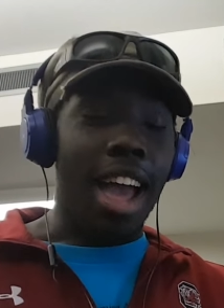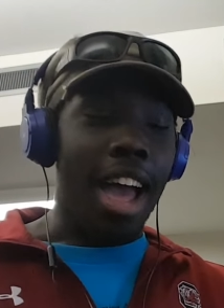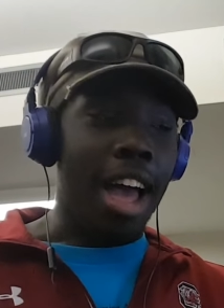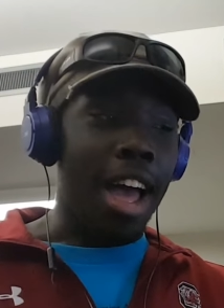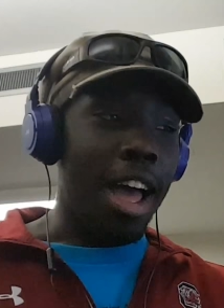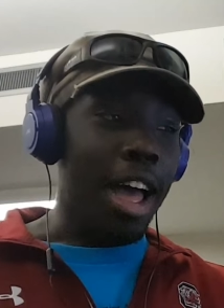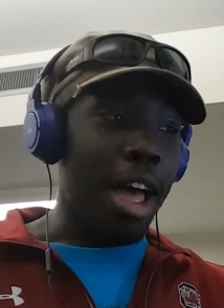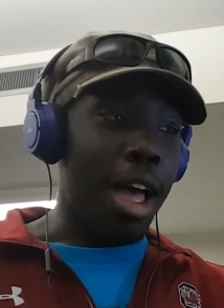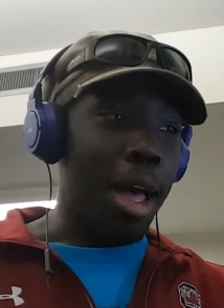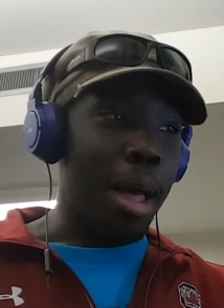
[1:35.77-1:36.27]

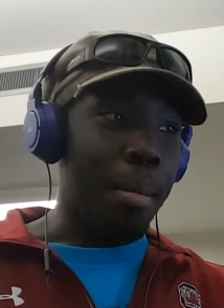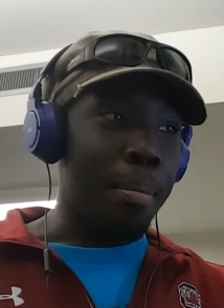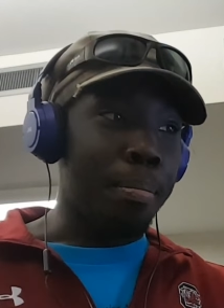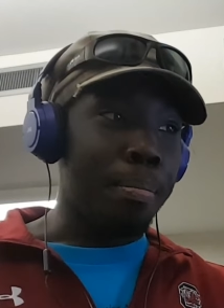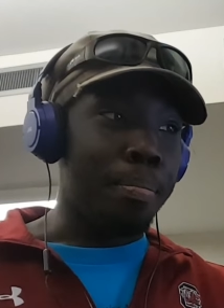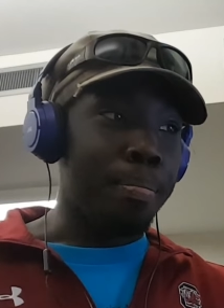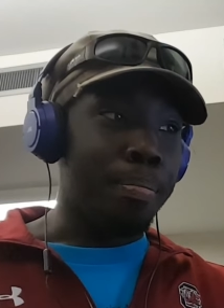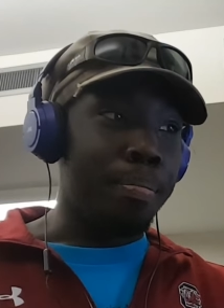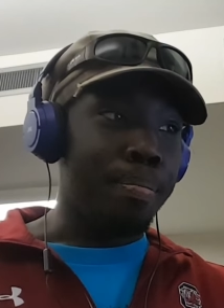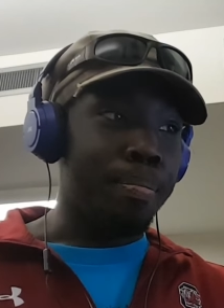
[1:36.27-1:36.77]

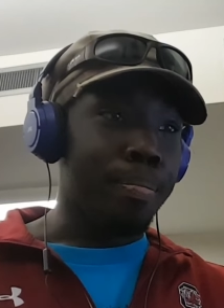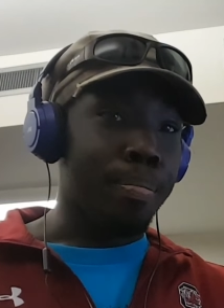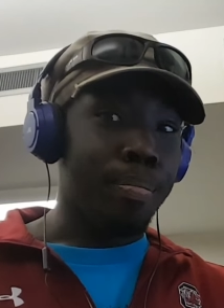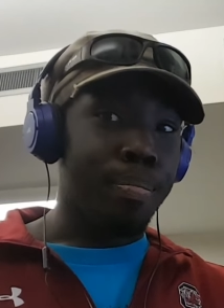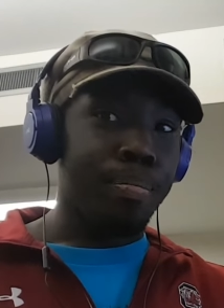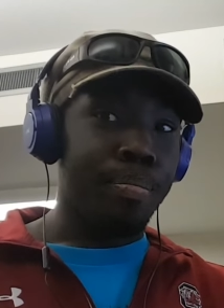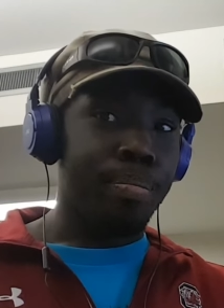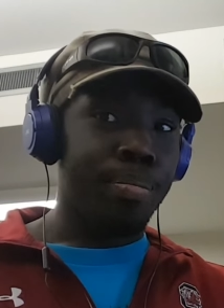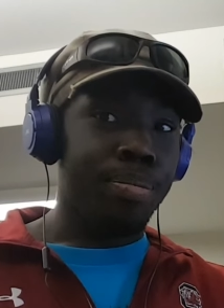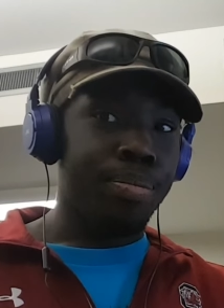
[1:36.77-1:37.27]
Um,
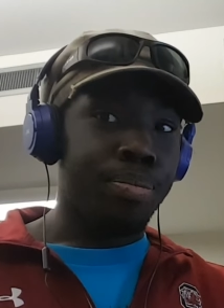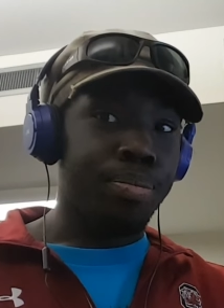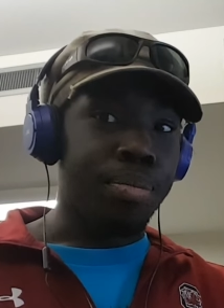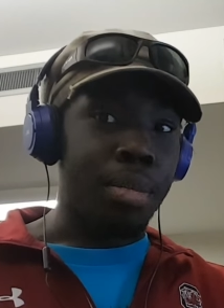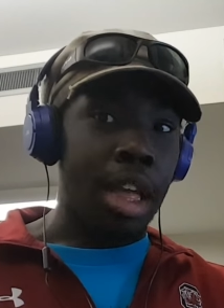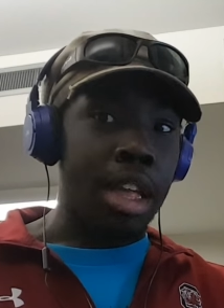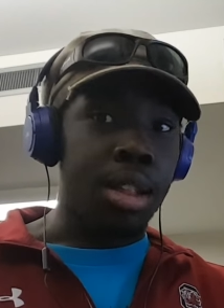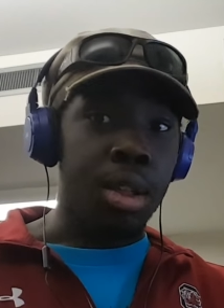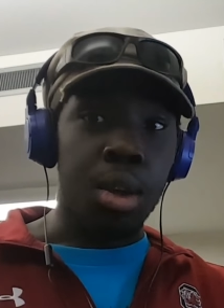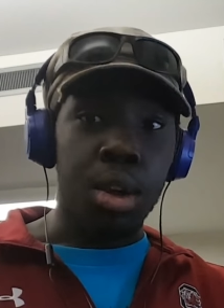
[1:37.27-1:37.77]

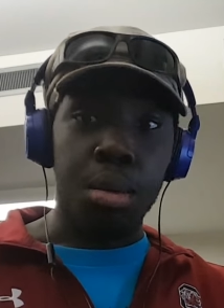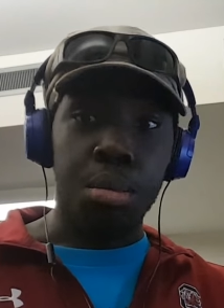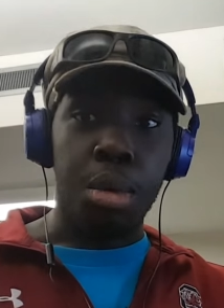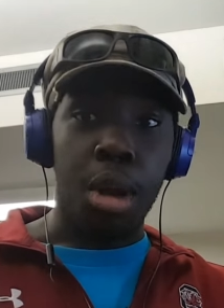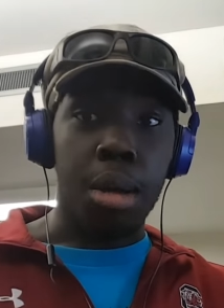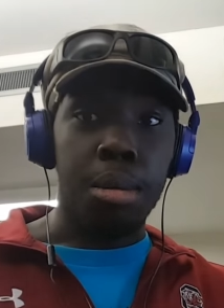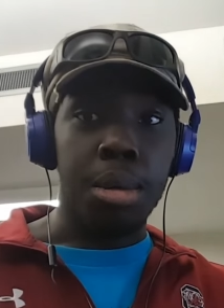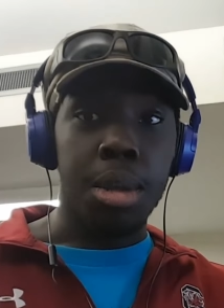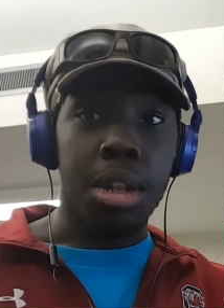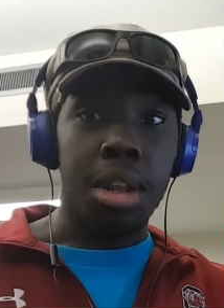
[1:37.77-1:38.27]
as you could
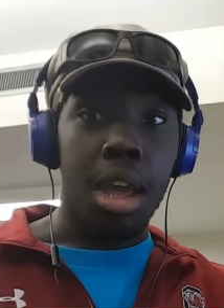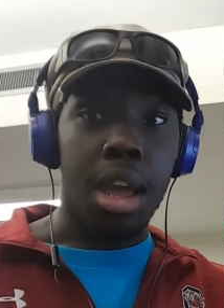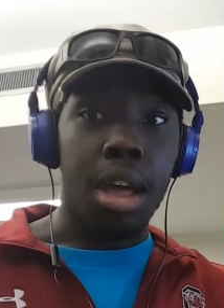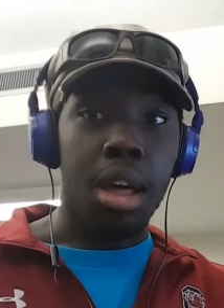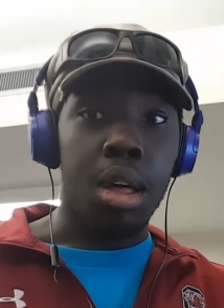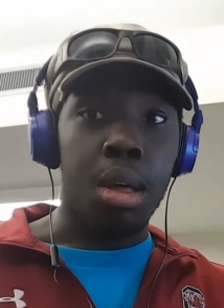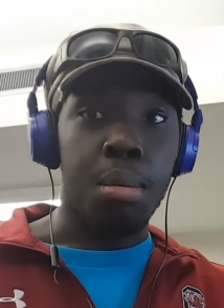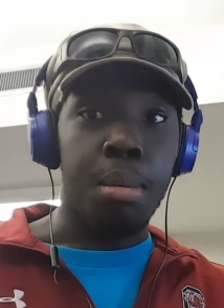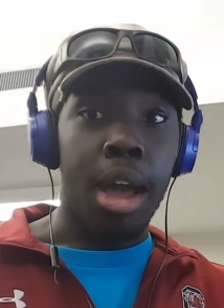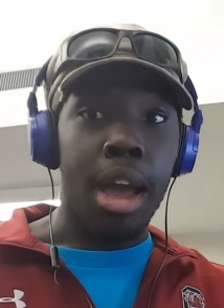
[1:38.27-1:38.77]
probably
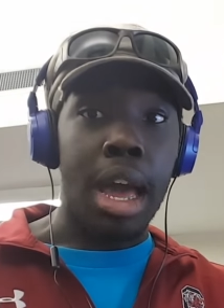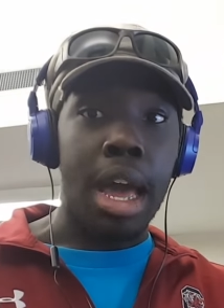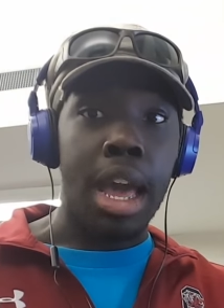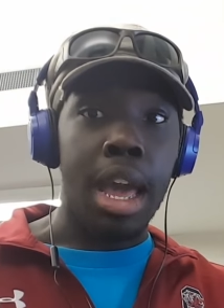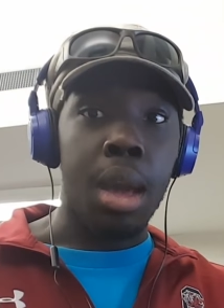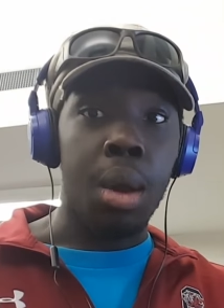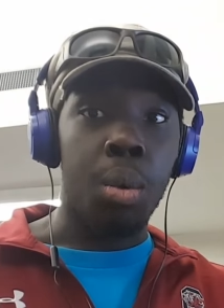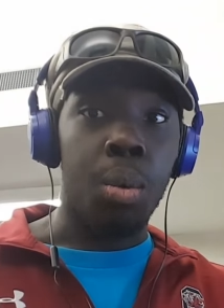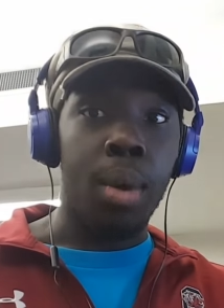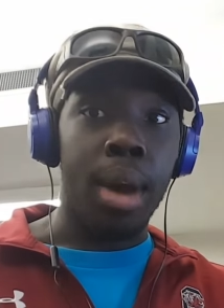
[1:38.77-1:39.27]
tell by
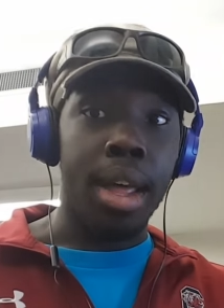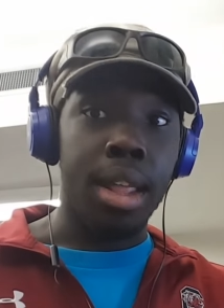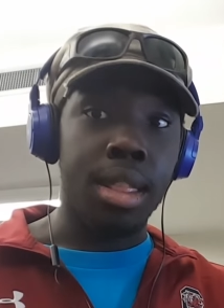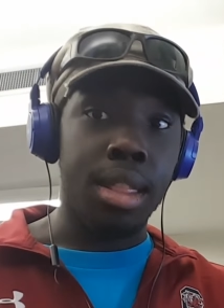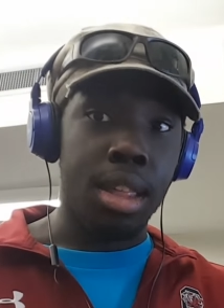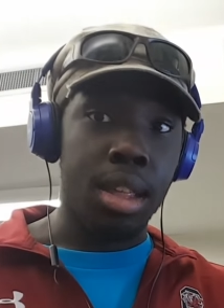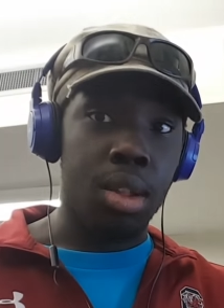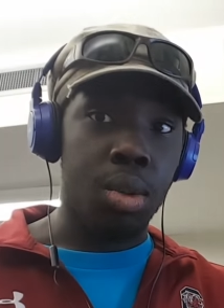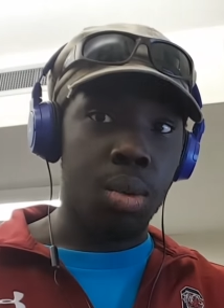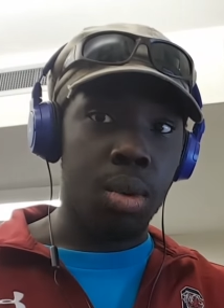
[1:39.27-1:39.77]

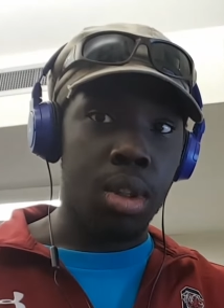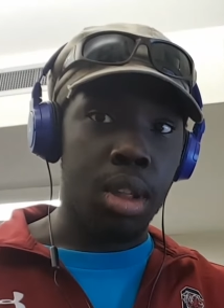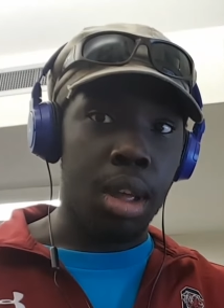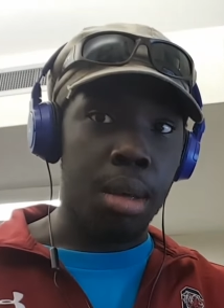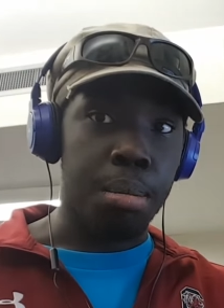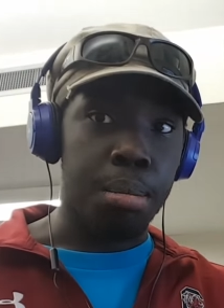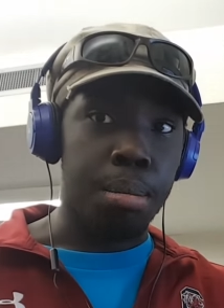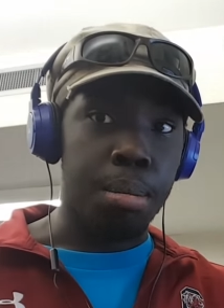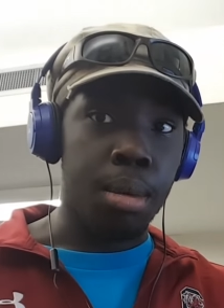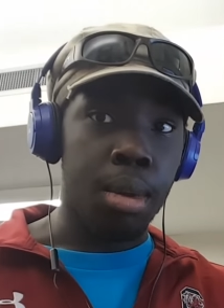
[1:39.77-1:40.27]
when this was up,
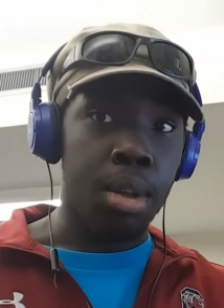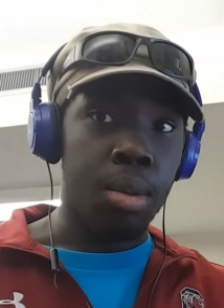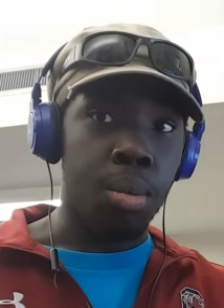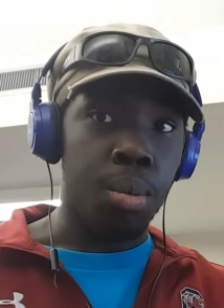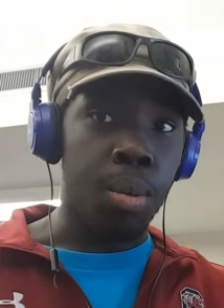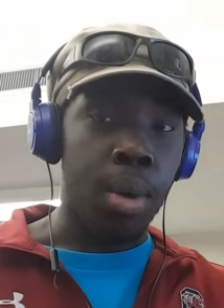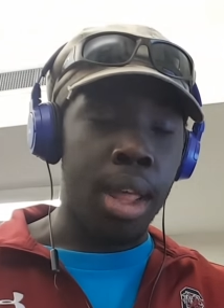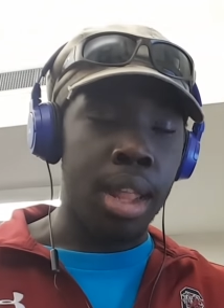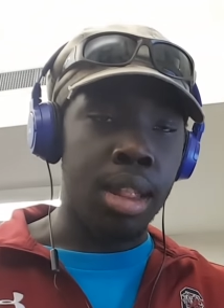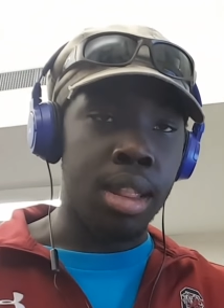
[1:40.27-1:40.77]

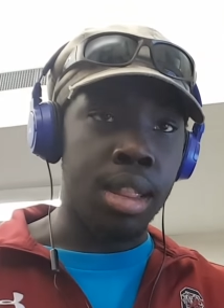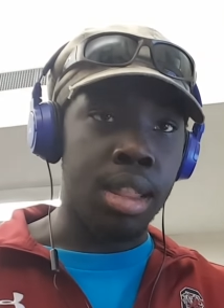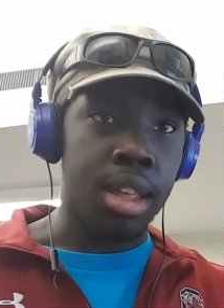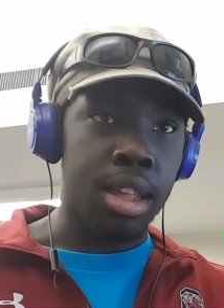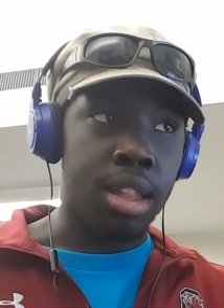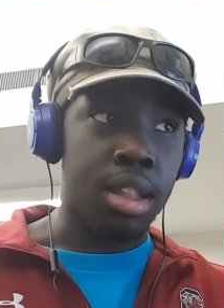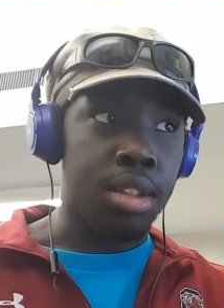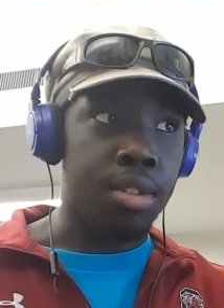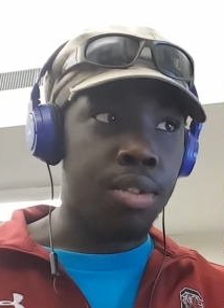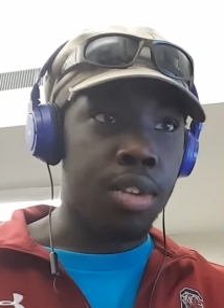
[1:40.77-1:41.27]
when
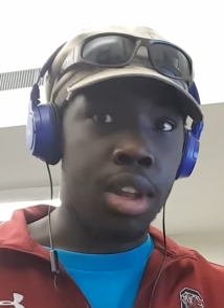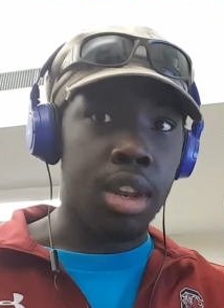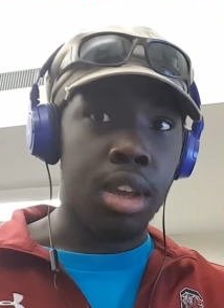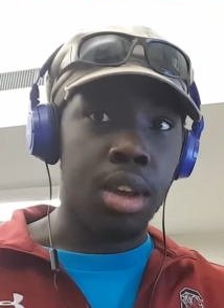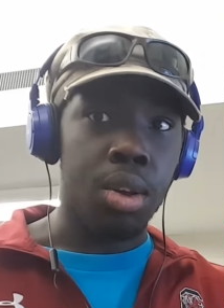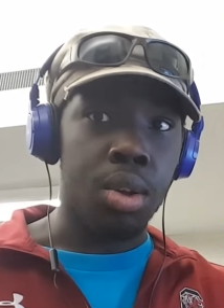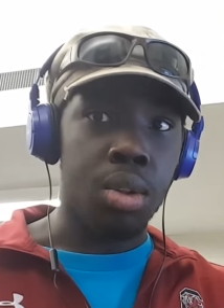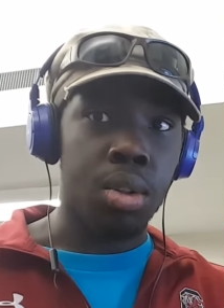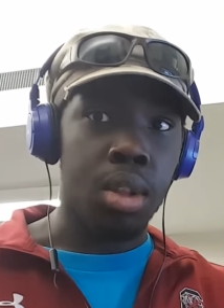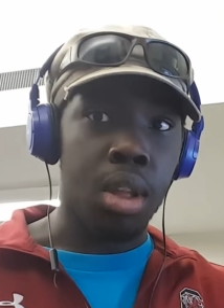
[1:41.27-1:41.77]
this
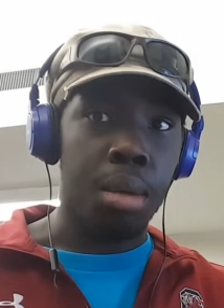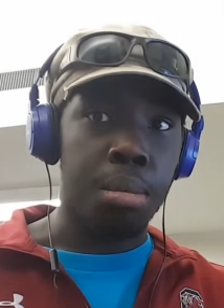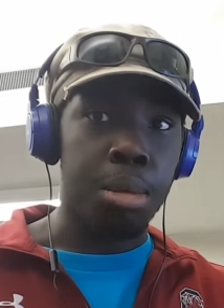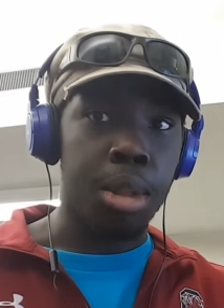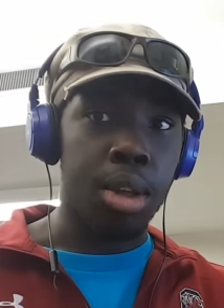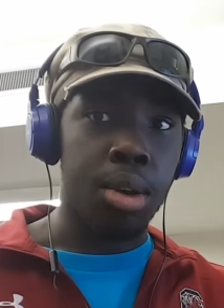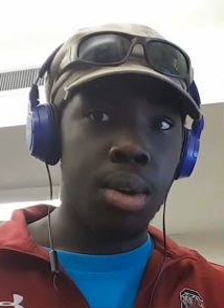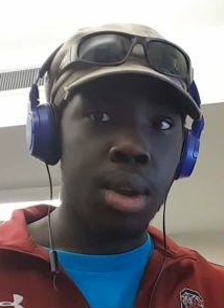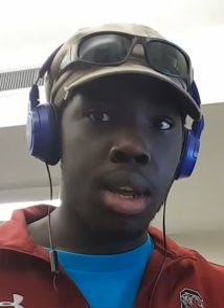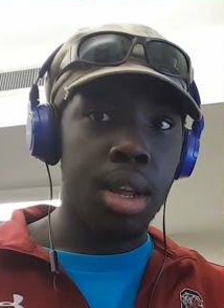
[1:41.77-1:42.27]
video is
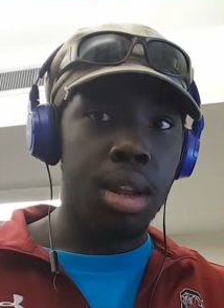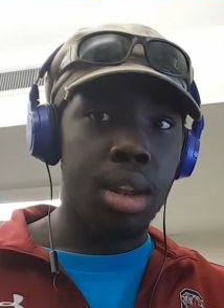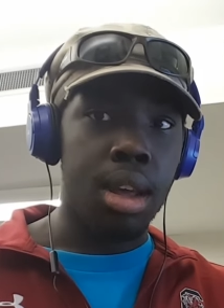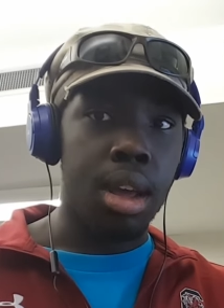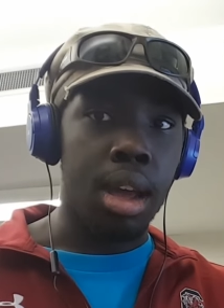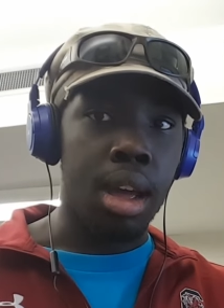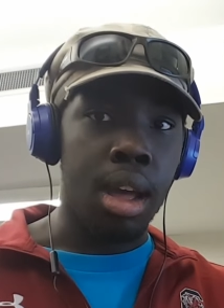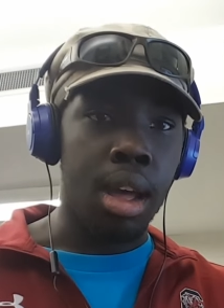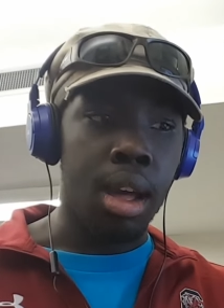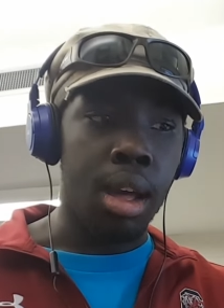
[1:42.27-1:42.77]
uploaded,
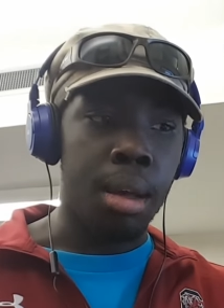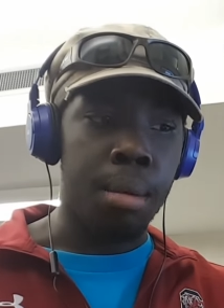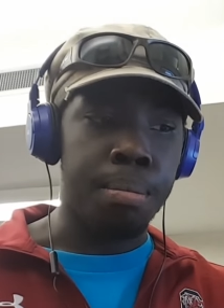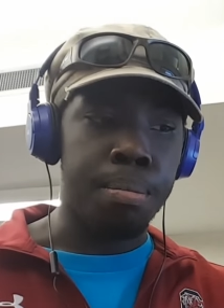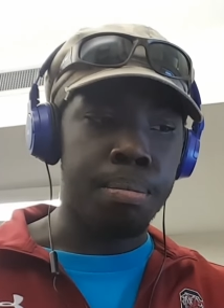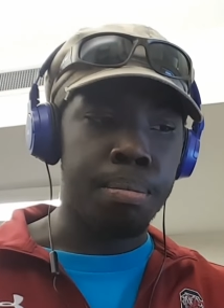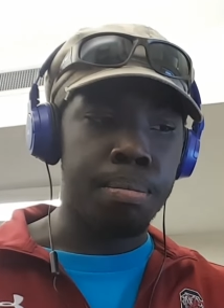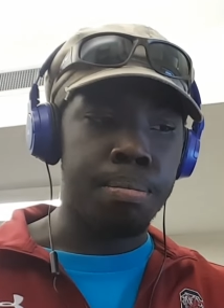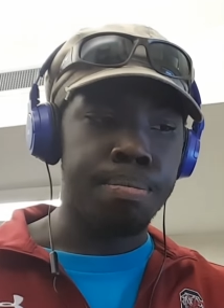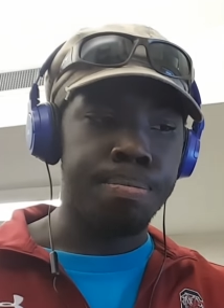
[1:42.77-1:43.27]

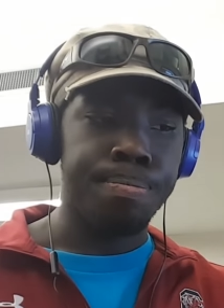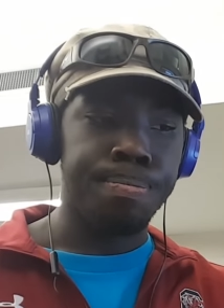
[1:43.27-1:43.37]
um,